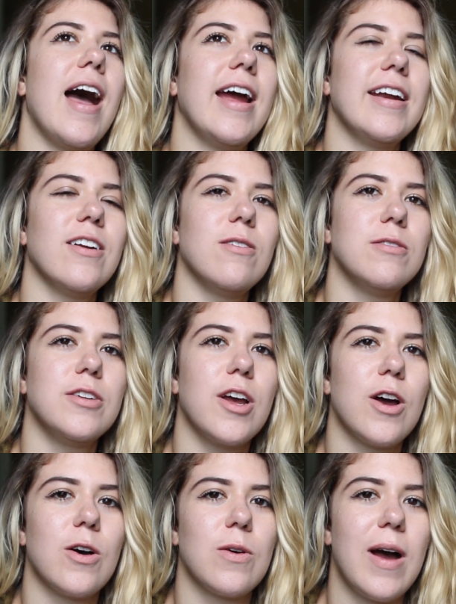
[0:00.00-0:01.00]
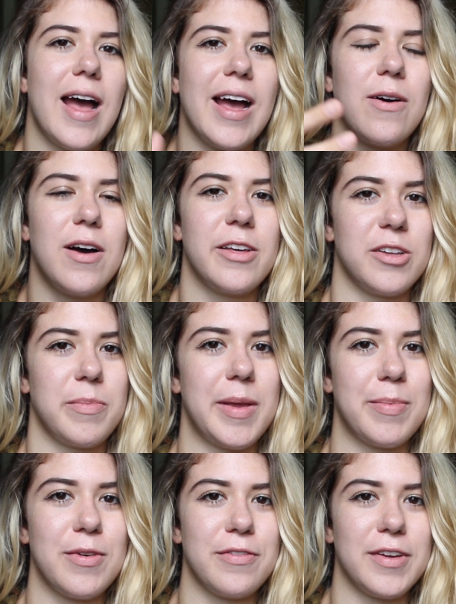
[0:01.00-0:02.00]
I don't know how other
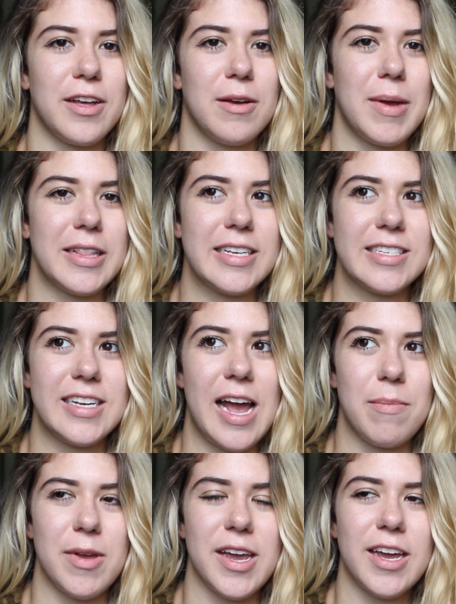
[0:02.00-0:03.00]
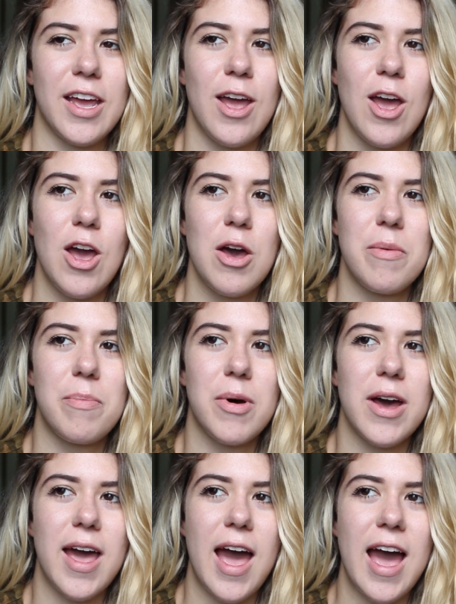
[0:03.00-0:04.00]
people feel about this topic,
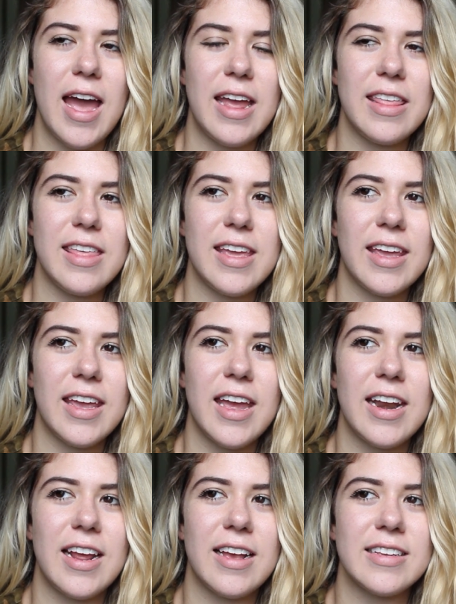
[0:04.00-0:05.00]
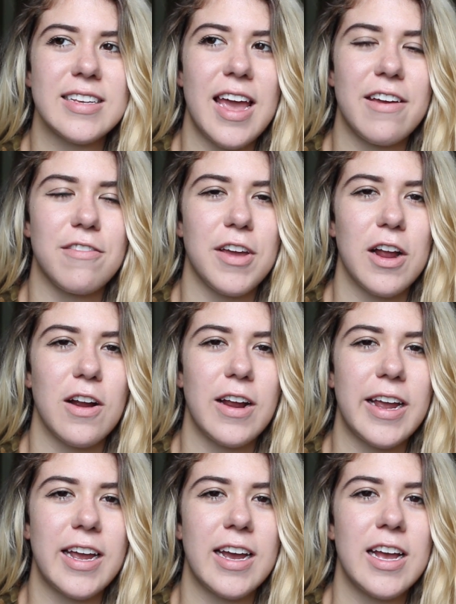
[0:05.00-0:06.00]
but I think it is a
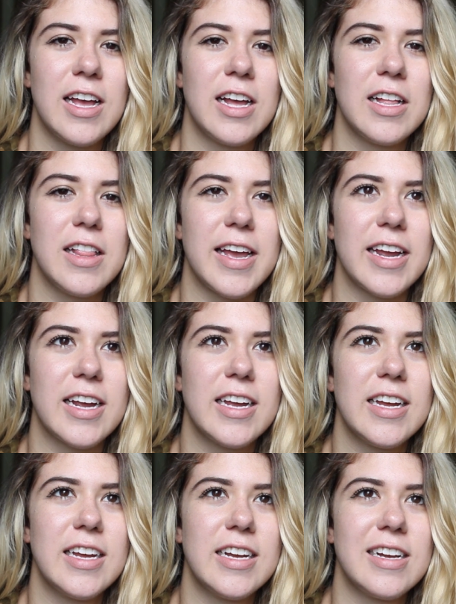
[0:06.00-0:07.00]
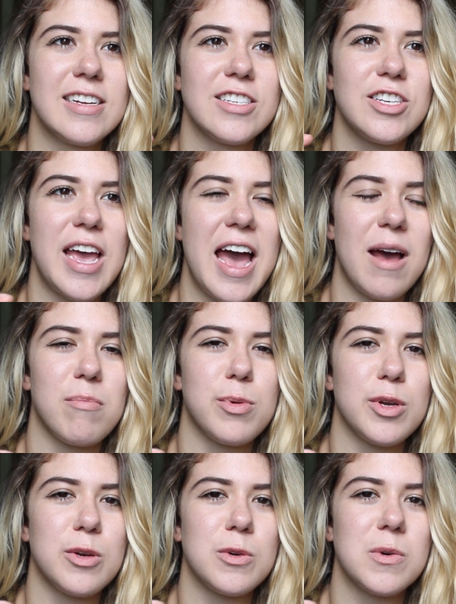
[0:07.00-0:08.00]
very
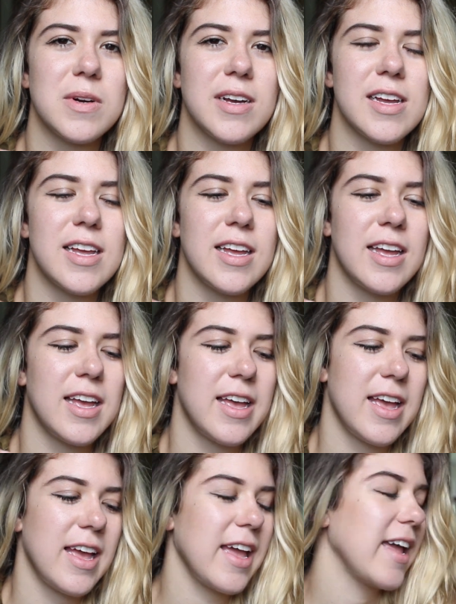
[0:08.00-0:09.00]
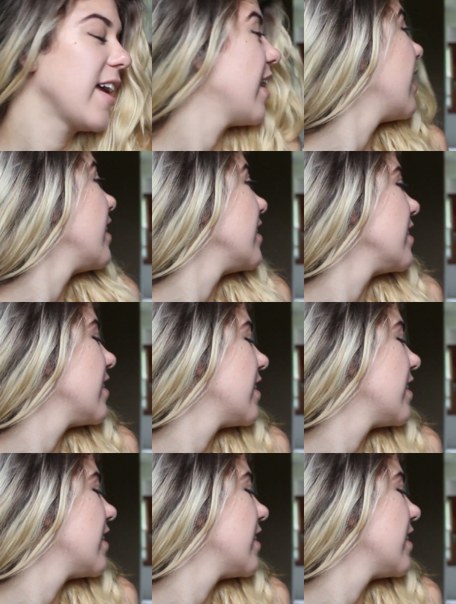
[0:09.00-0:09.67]
taboo and